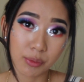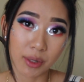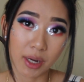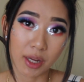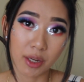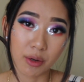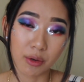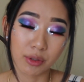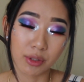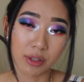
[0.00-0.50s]
when
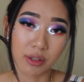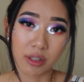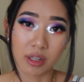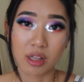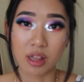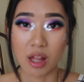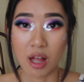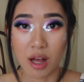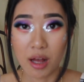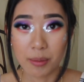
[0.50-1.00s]
I go to the
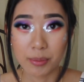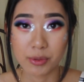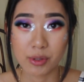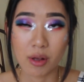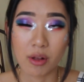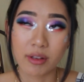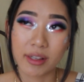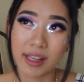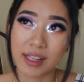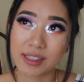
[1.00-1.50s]
club, so
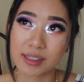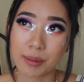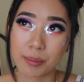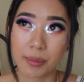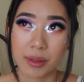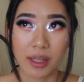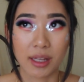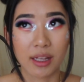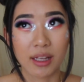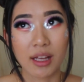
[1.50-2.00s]
I'll get
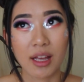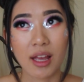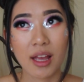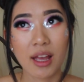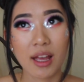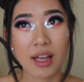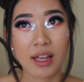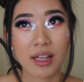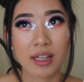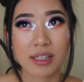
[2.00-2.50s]
something
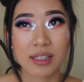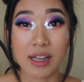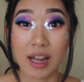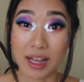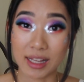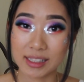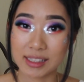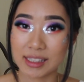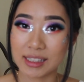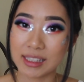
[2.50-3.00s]

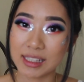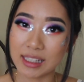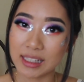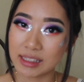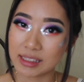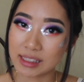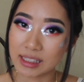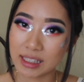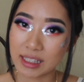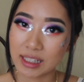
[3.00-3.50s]
nice and
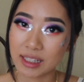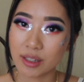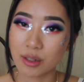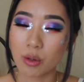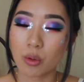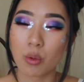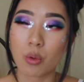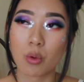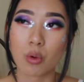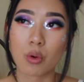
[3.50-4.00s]
easy,
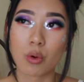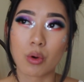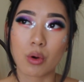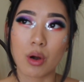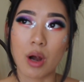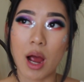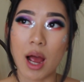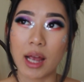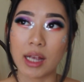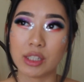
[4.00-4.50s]

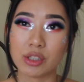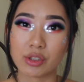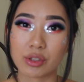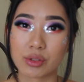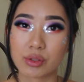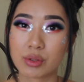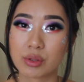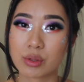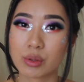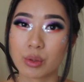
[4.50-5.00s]
or I
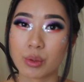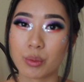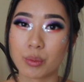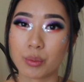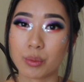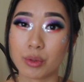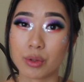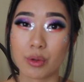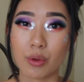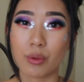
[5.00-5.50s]
just
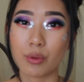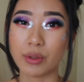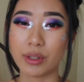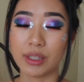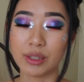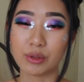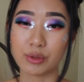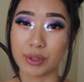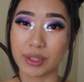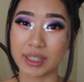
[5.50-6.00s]
will
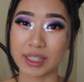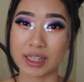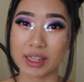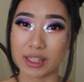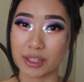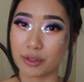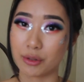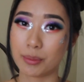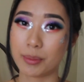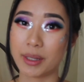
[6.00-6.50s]
only drink a
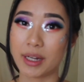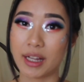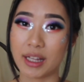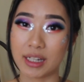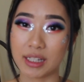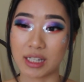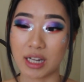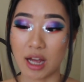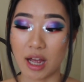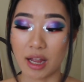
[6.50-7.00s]
little bit at
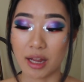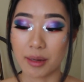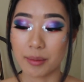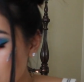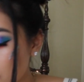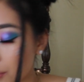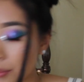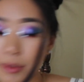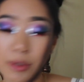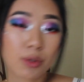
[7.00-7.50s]
a
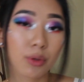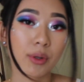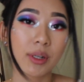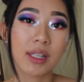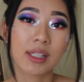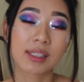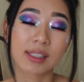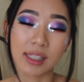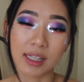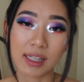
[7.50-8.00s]
time. Number
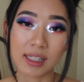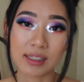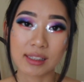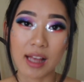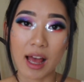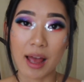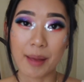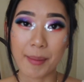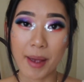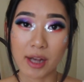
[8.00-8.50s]
26,
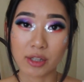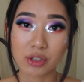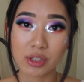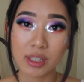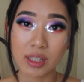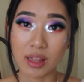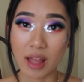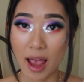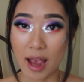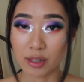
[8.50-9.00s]
I'm
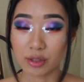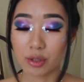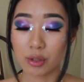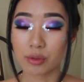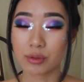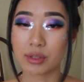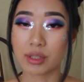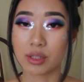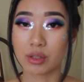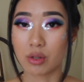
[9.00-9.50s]
actually
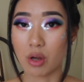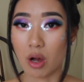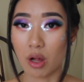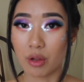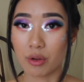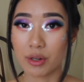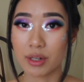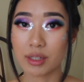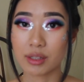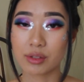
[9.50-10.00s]
lactose
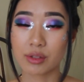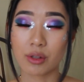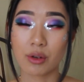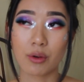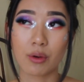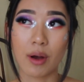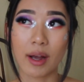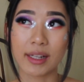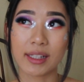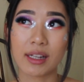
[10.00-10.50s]
intolerant.
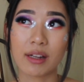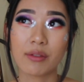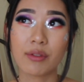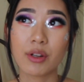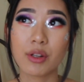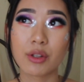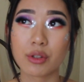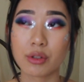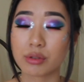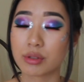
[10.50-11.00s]
So I never
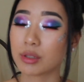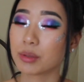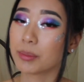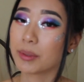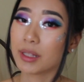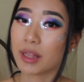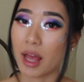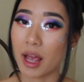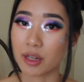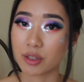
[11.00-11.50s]
used to
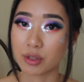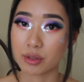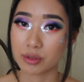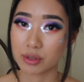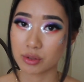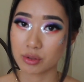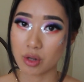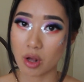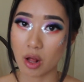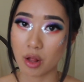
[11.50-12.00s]
be
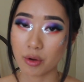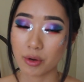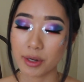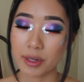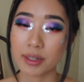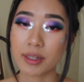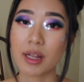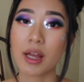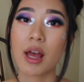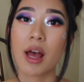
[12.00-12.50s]
lactose
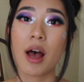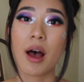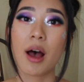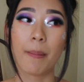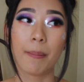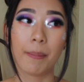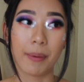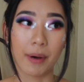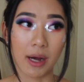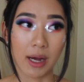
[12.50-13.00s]
intolerant,
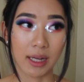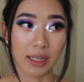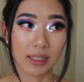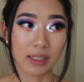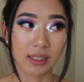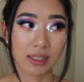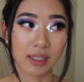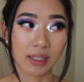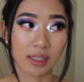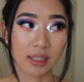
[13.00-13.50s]

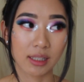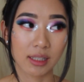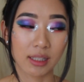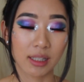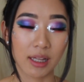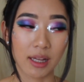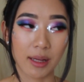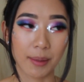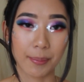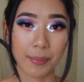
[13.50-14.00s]
but
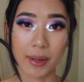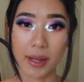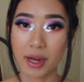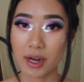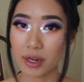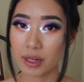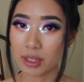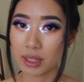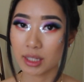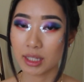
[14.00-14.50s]

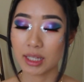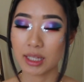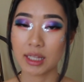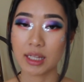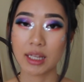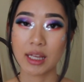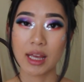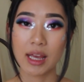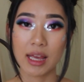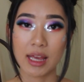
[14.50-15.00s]

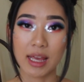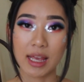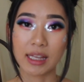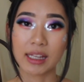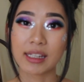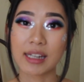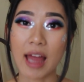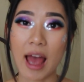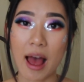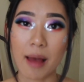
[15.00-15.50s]
apparently it
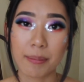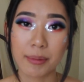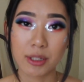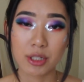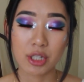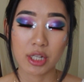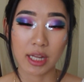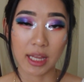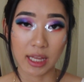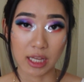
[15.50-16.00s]
can
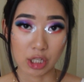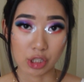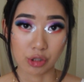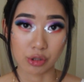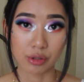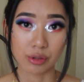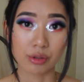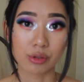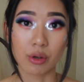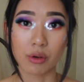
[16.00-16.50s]
happen to
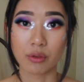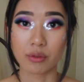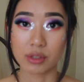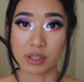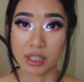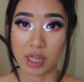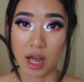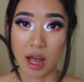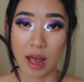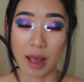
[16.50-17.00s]
Asians over
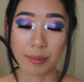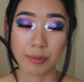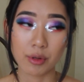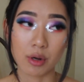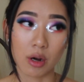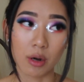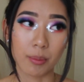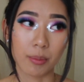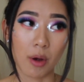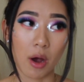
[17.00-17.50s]
time.
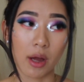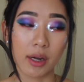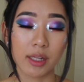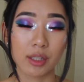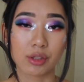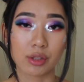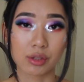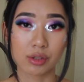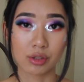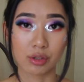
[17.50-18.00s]
Our body
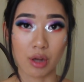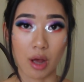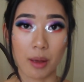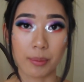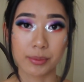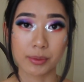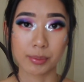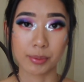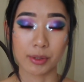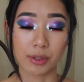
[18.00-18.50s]
just
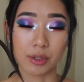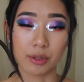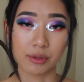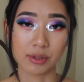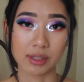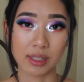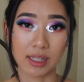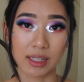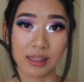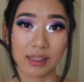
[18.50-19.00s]
stops
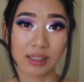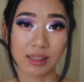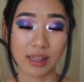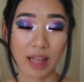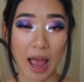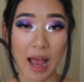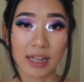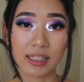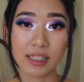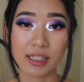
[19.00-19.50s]
producing
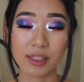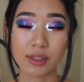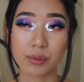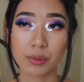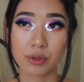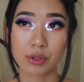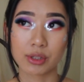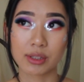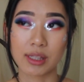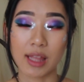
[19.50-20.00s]
lactose,
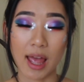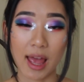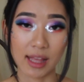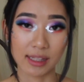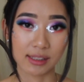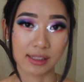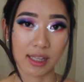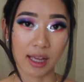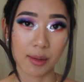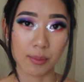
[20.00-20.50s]
which is the
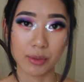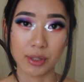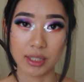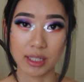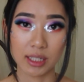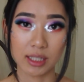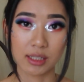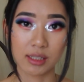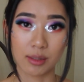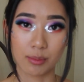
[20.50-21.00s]
enzyme we
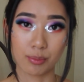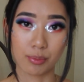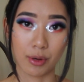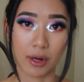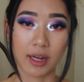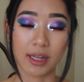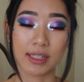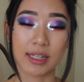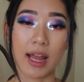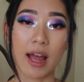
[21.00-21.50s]
need to
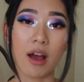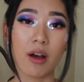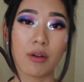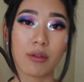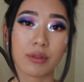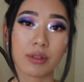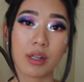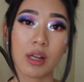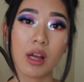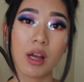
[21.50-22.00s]
break
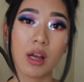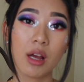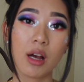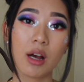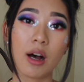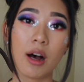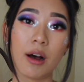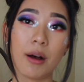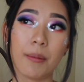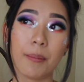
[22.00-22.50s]
down
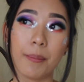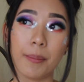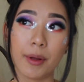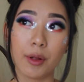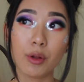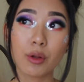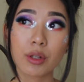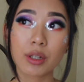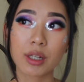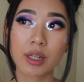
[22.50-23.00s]

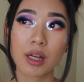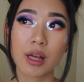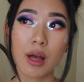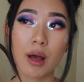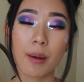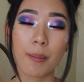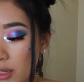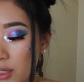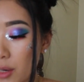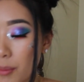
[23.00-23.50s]
milk.
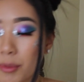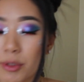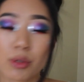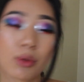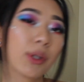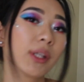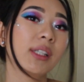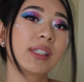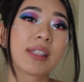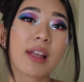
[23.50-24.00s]
Number
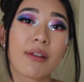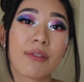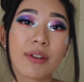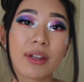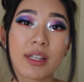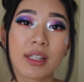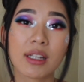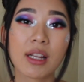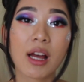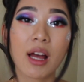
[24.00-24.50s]

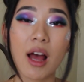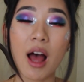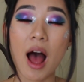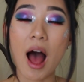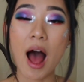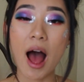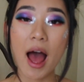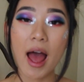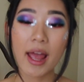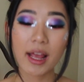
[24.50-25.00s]
27,
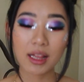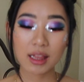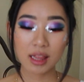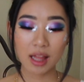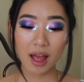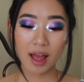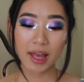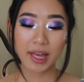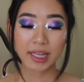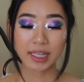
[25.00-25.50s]
I
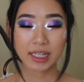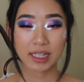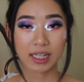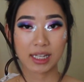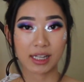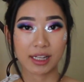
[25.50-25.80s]
like